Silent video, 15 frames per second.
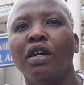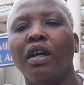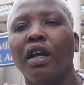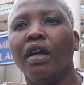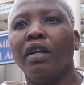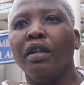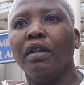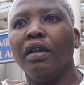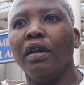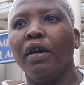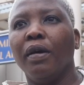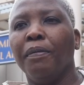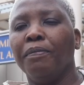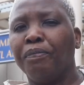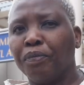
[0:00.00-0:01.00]

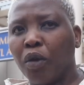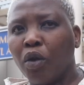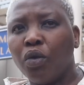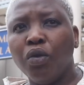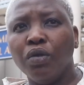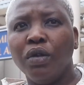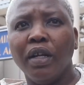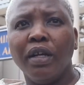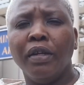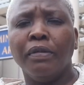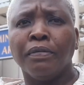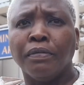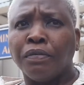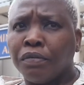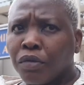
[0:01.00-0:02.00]
Kunle.
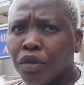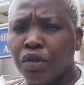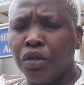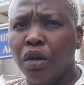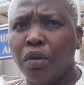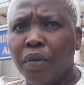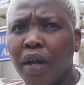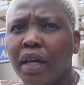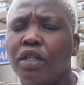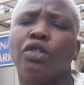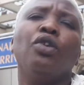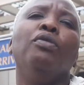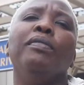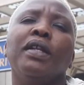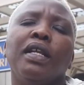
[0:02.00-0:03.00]
So we had
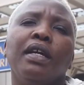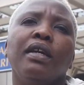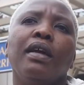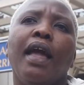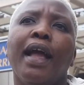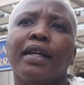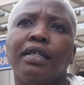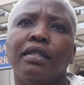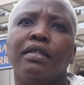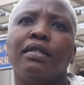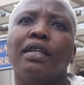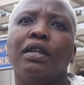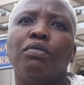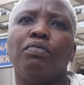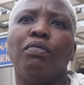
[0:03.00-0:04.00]
so many actors
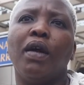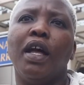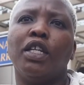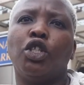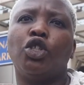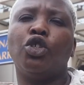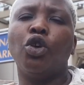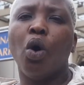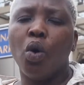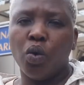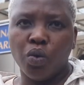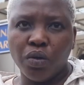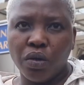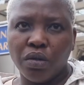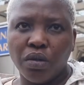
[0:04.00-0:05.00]
that had
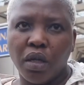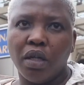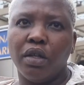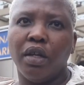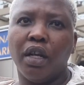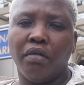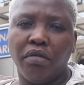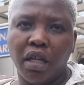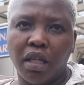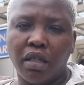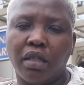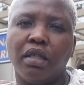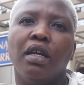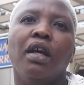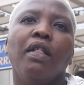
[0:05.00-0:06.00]
shows in
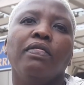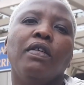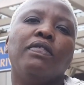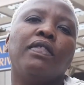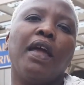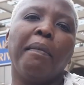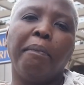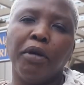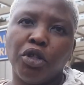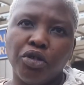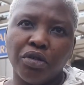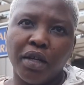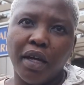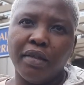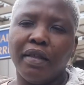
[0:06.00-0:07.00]
Netflix that they put
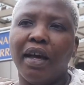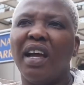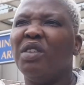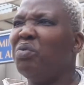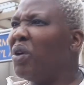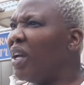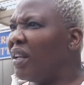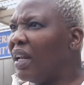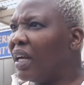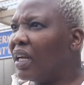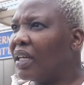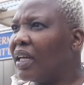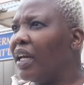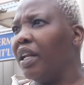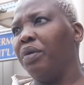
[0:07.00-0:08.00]
together, and we had like a
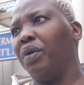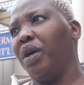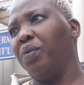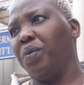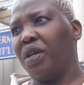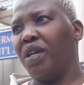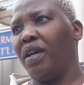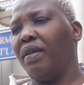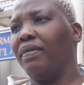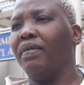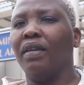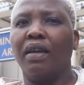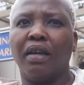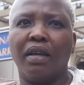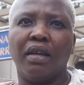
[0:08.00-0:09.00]
getaway weekend
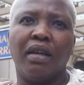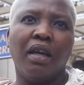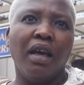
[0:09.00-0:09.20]
thing,